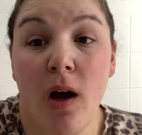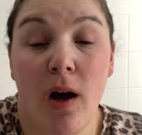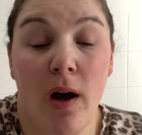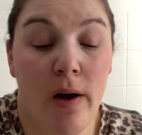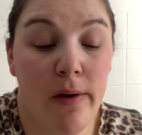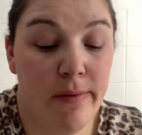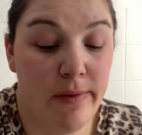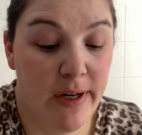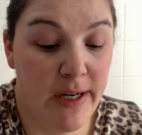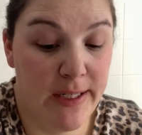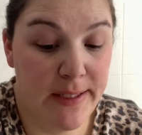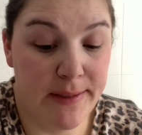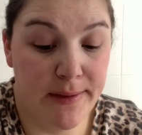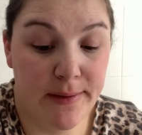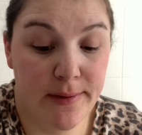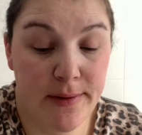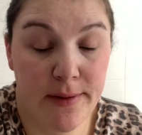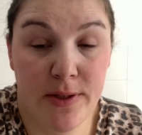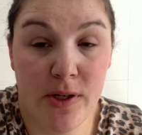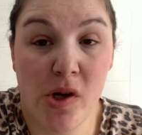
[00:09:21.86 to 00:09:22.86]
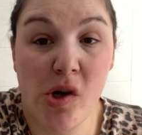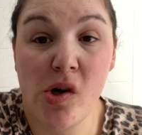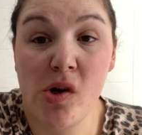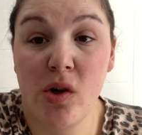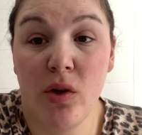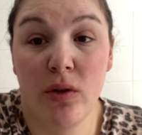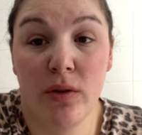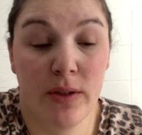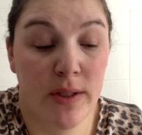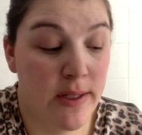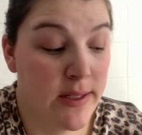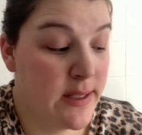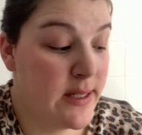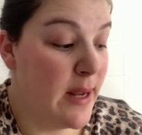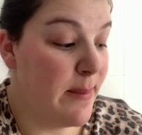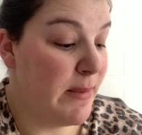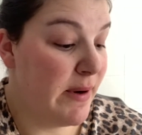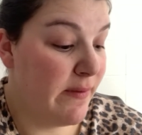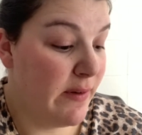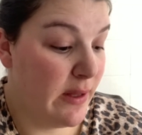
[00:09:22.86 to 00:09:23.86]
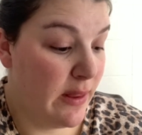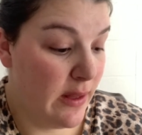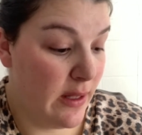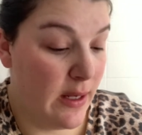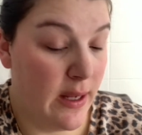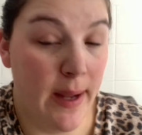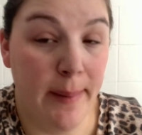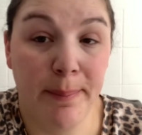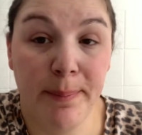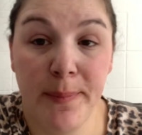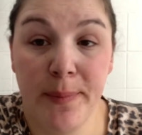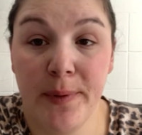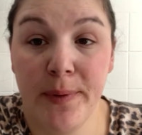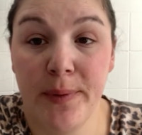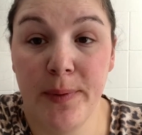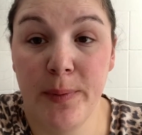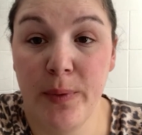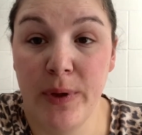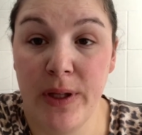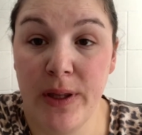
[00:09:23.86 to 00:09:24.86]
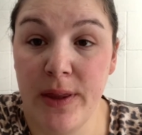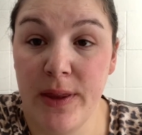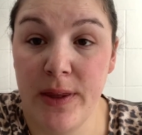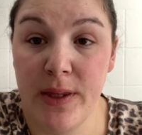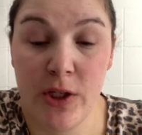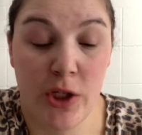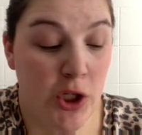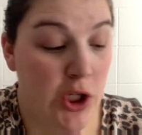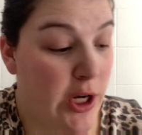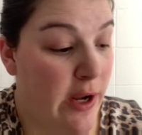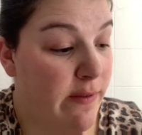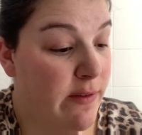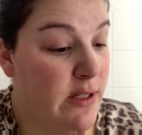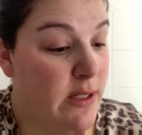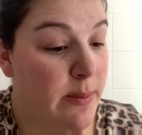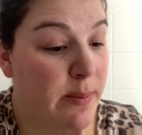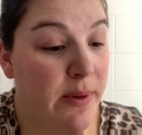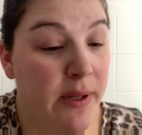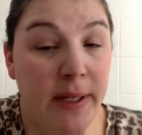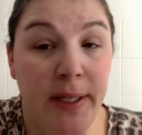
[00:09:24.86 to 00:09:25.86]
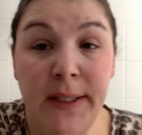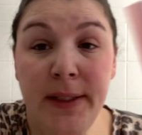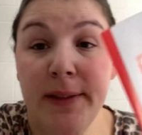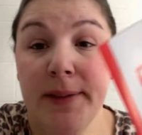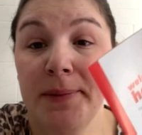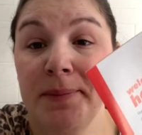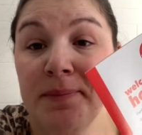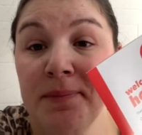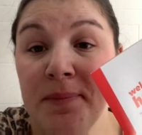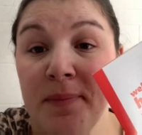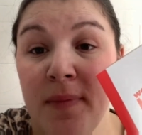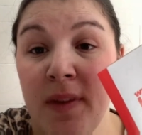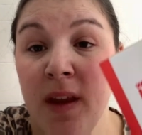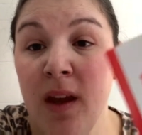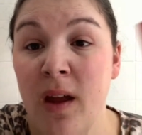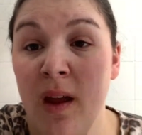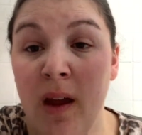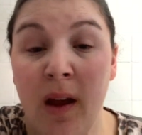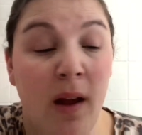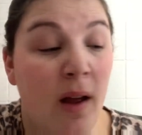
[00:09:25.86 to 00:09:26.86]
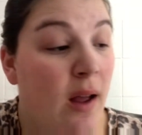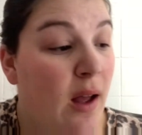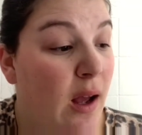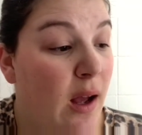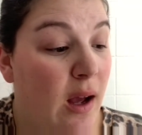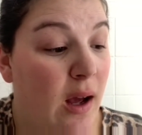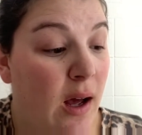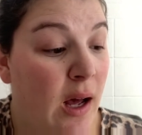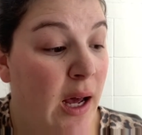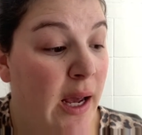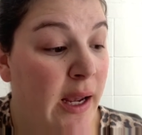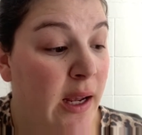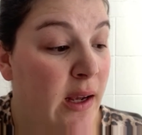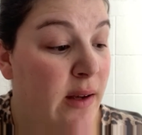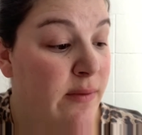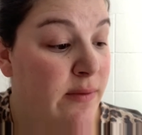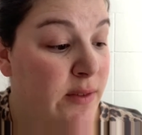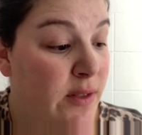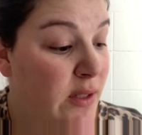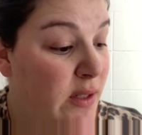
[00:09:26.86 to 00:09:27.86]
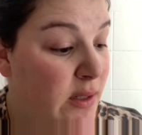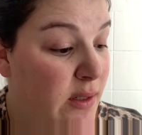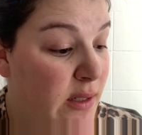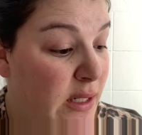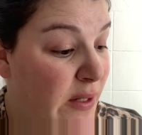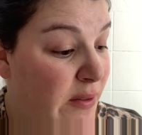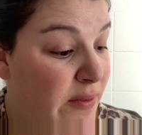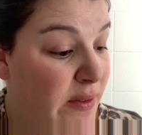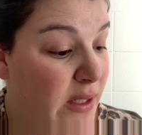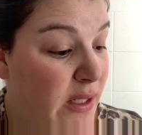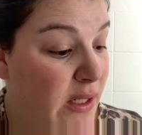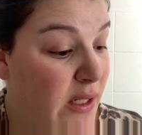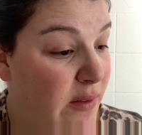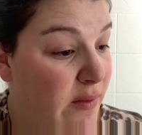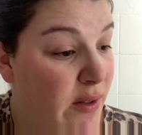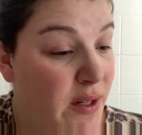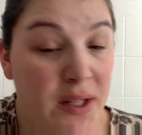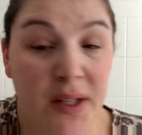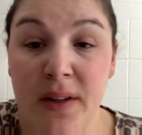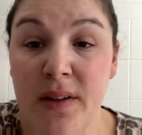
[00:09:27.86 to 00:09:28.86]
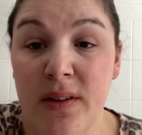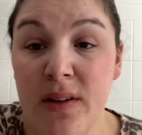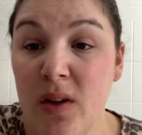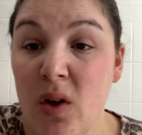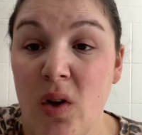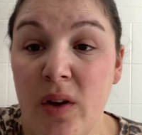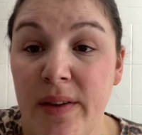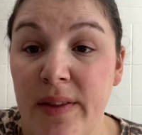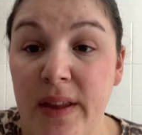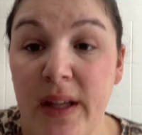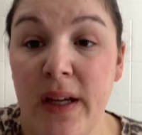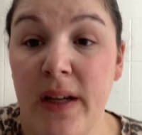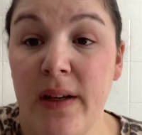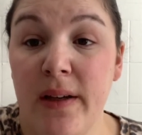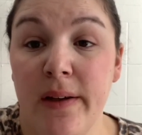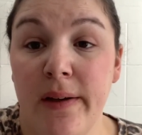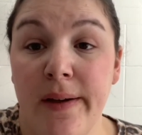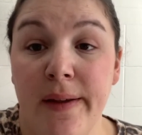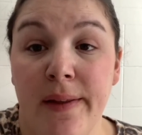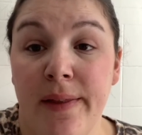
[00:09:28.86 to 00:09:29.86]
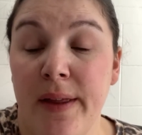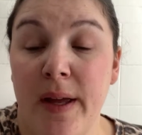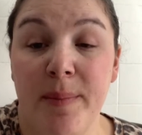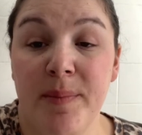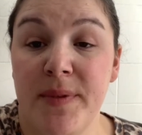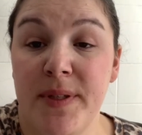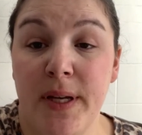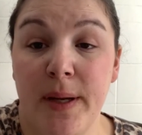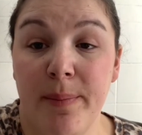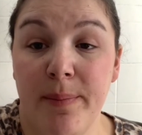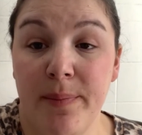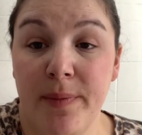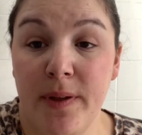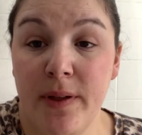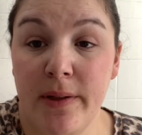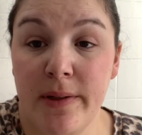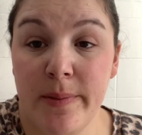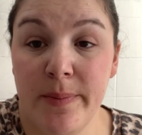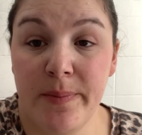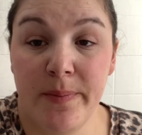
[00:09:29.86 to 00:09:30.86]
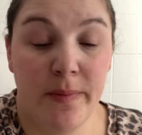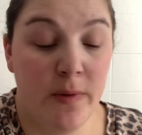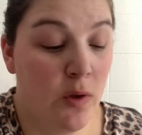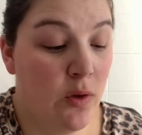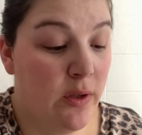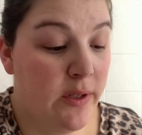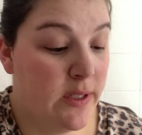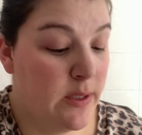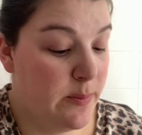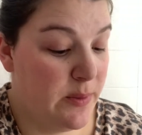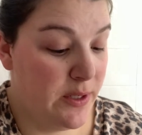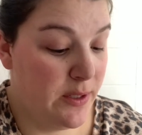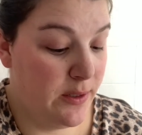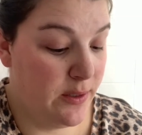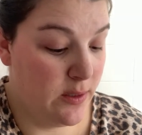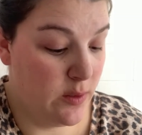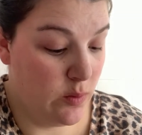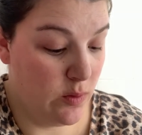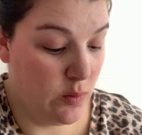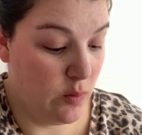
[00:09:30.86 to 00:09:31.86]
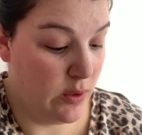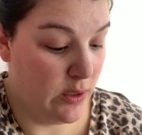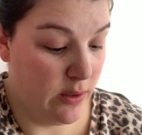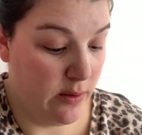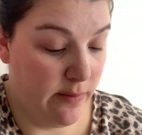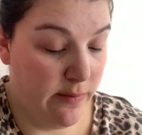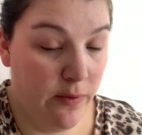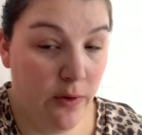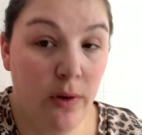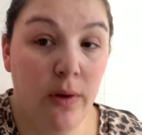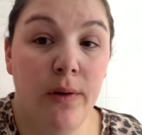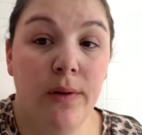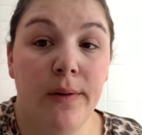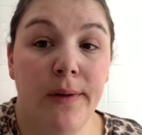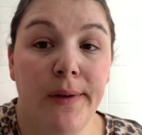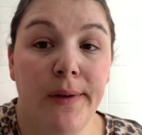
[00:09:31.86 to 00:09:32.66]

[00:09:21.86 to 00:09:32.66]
All right, so to sum everything up with the chef's plate, I have to definitely give it the whole thing a thumbs up. The whole experience was wonderful.